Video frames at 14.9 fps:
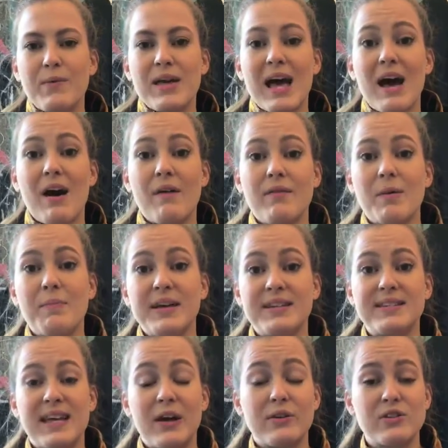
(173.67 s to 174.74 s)
we have a big
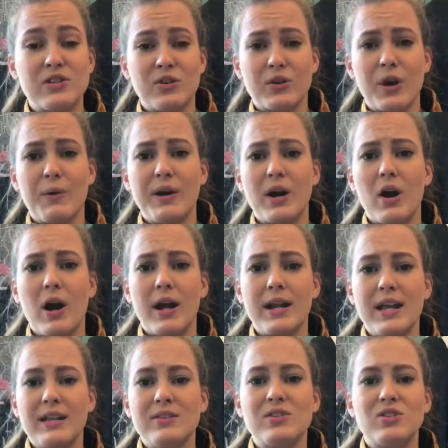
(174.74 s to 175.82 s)
sale still going on
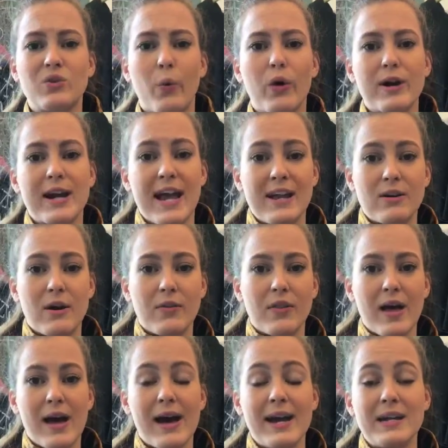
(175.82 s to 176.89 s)
in store and
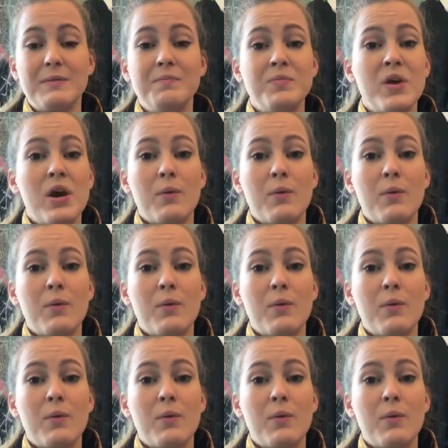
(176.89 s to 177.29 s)
online.